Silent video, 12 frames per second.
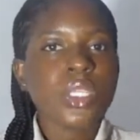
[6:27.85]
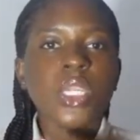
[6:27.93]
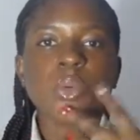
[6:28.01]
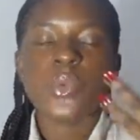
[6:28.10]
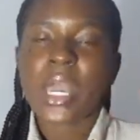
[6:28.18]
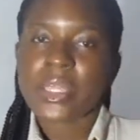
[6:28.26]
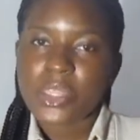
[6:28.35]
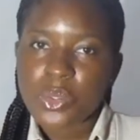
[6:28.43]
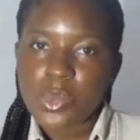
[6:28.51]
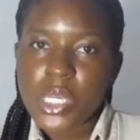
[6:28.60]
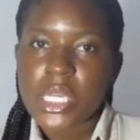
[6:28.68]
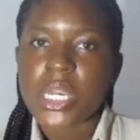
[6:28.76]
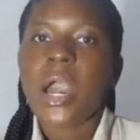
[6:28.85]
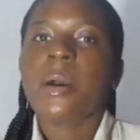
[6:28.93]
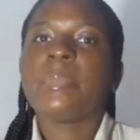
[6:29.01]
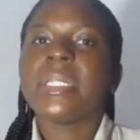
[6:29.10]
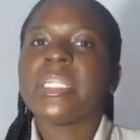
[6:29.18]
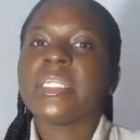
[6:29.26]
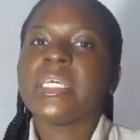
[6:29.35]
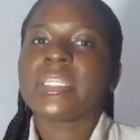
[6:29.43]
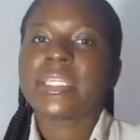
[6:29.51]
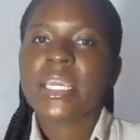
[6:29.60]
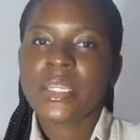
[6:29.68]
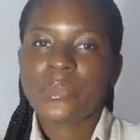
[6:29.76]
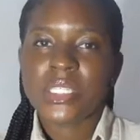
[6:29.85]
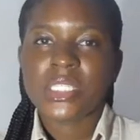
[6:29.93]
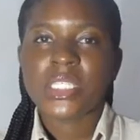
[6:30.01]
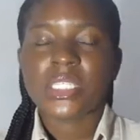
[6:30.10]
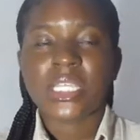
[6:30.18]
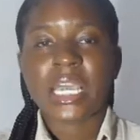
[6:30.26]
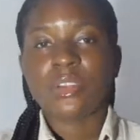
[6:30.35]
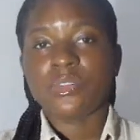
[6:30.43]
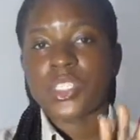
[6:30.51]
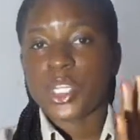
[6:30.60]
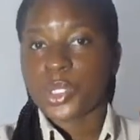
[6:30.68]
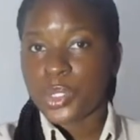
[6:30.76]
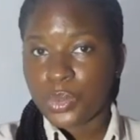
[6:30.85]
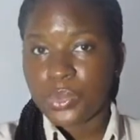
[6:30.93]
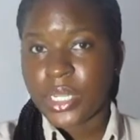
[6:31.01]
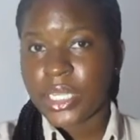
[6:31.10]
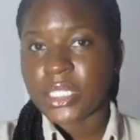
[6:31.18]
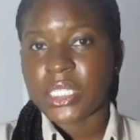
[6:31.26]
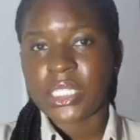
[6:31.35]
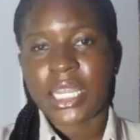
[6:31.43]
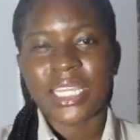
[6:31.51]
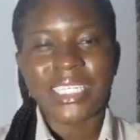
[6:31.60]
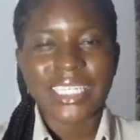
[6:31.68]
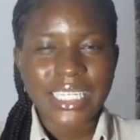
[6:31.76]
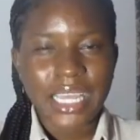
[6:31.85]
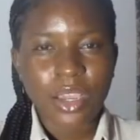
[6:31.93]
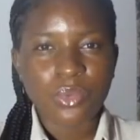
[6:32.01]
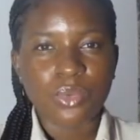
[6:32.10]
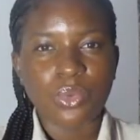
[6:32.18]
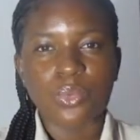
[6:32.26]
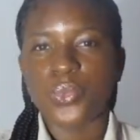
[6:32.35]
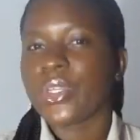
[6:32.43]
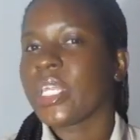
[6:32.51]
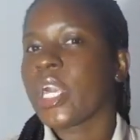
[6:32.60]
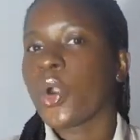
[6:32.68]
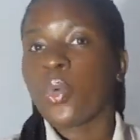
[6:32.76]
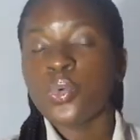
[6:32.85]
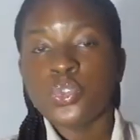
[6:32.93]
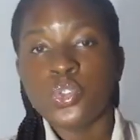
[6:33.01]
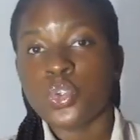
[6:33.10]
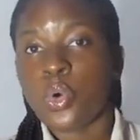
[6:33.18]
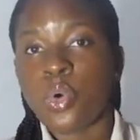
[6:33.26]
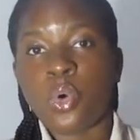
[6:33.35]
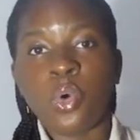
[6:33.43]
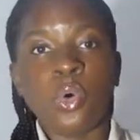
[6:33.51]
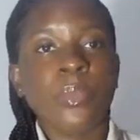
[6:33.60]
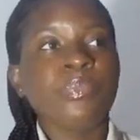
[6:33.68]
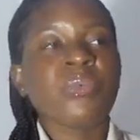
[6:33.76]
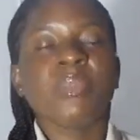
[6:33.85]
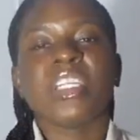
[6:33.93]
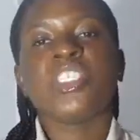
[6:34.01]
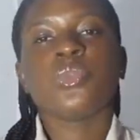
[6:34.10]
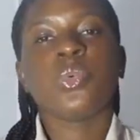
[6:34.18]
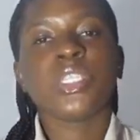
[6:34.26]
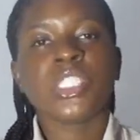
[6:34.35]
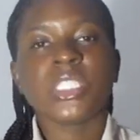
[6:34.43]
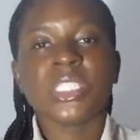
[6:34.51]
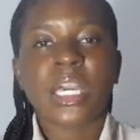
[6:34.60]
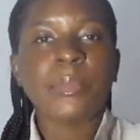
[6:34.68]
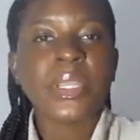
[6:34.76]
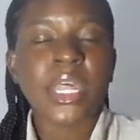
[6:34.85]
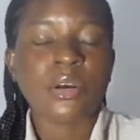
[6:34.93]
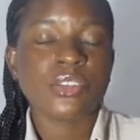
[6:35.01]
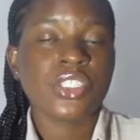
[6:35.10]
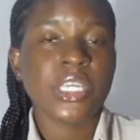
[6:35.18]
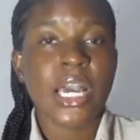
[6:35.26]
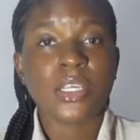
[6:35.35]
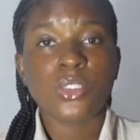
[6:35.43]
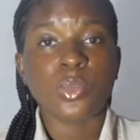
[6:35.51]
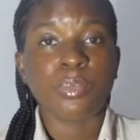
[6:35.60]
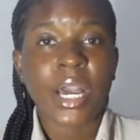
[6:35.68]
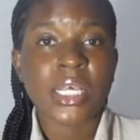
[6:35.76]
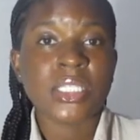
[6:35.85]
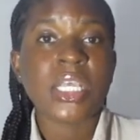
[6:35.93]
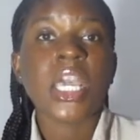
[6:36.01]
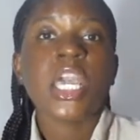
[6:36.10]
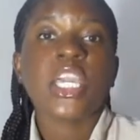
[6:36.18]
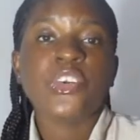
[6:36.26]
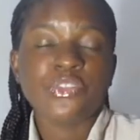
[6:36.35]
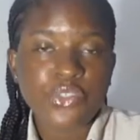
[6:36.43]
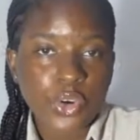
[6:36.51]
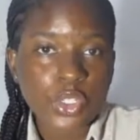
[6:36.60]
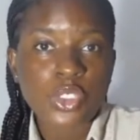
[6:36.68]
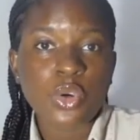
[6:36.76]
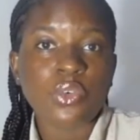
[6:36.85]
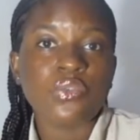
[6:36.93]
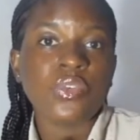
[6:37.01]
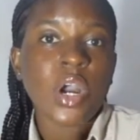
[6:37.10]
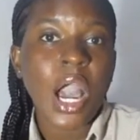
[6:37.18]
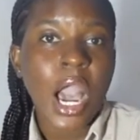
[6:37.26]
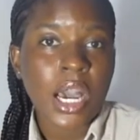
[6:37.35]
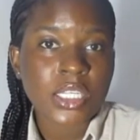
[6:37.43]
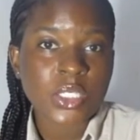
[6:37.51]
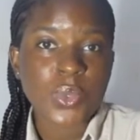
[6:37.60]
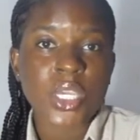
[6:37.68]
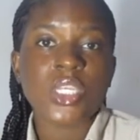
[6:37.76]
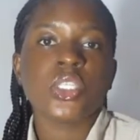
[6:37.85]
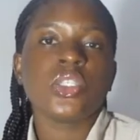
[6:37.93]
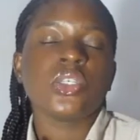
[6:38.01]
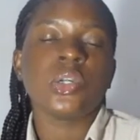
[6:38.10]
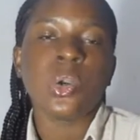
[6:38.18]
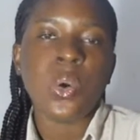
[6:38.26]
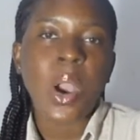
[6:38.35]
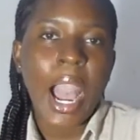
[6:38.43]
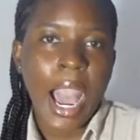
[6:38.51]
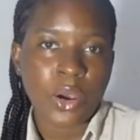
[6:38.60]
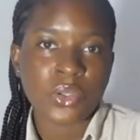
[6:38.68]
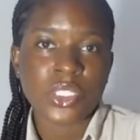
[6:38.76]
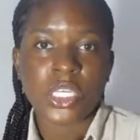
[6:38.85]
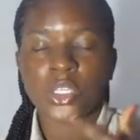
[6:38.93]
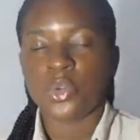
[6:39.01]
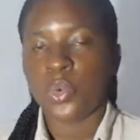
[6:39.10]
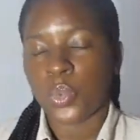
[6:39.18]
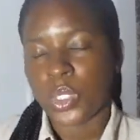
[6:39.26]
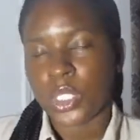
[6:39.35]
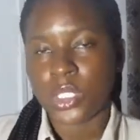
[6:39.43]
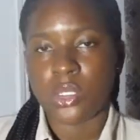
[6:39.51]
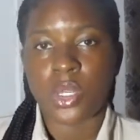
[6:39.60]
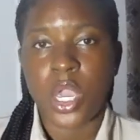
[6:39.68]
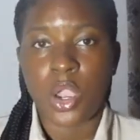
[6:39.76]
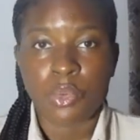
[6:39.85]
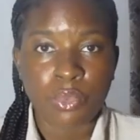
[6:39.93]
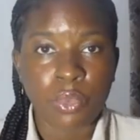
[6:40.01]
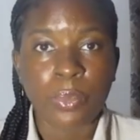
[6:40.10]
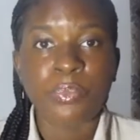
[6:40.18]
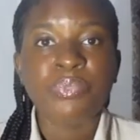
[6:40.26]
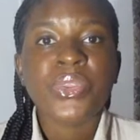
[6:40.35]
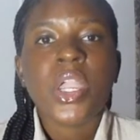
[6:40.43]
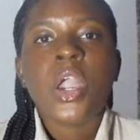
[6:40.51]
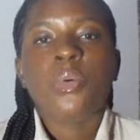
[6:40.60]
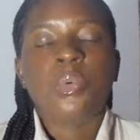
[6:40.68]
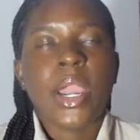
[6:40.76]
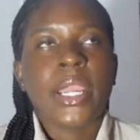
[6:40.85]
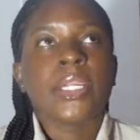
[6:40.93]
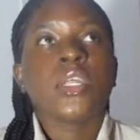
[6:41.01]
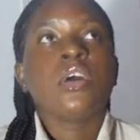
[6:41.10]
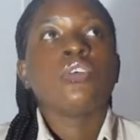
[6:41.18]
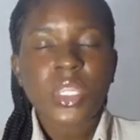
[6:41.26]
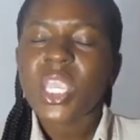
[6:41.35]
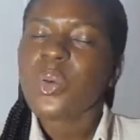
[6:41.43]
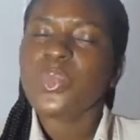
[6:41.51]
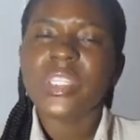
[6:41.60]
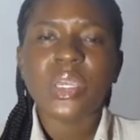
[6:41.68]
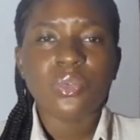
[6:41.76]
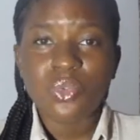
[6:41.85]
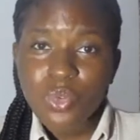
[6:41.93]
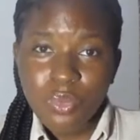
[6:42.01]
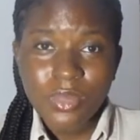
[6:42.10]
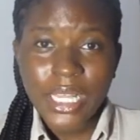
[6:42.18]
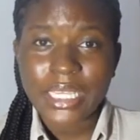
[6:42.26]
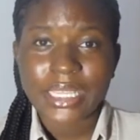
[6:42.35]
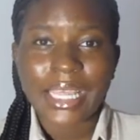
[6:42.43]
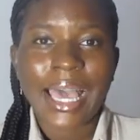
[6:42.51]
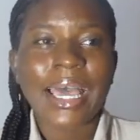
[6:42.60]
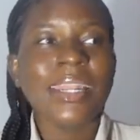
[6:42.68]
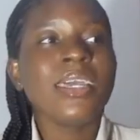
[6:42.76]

we are 3, but then the 3rd person is kind of secluded in an inner room with her own door, but when she's coming out, she has to pass in front of our space to go out and go into her room, right? With a room like that,